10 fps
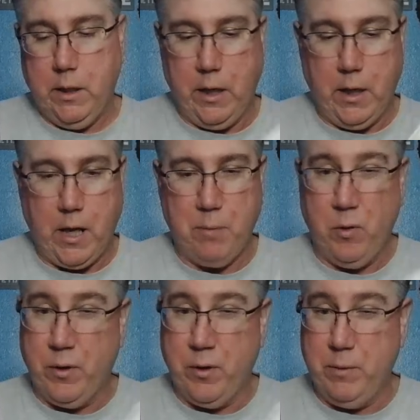Again,
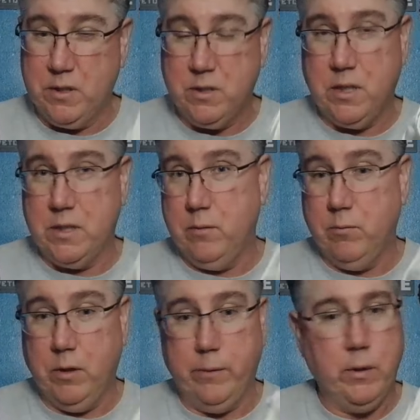hypothermia sets in
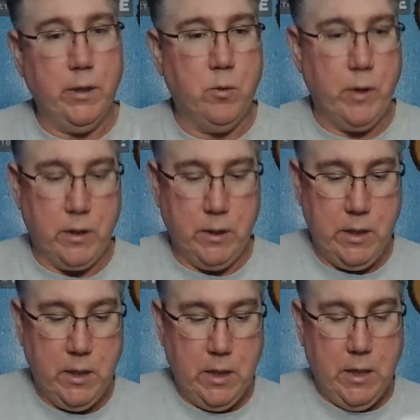really, really
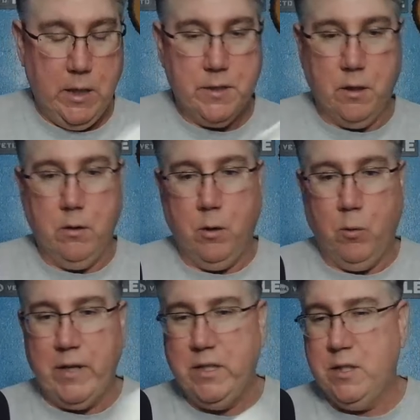quickly. So a
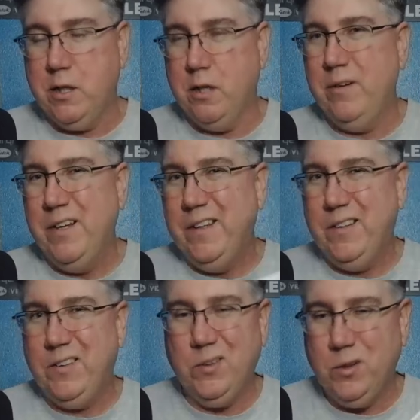white t-shirt.
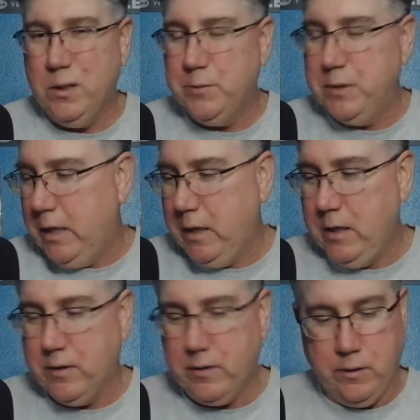This also comes in
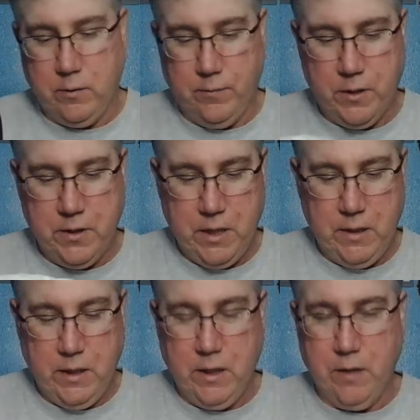handy as a little first
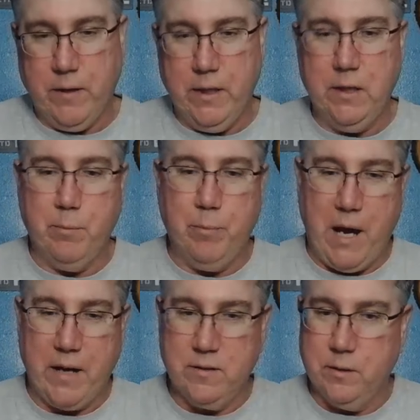aid thing. If I need to
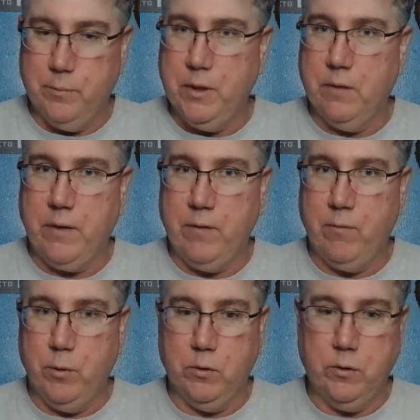pack something, if I have
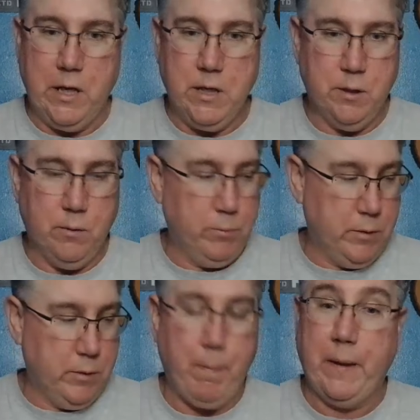a real
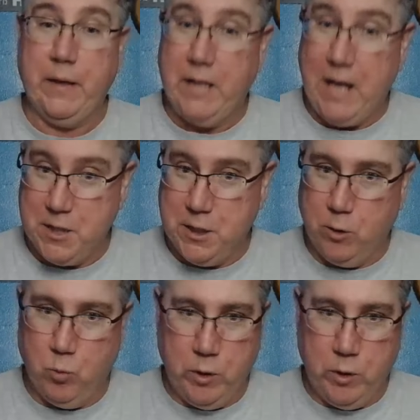gashing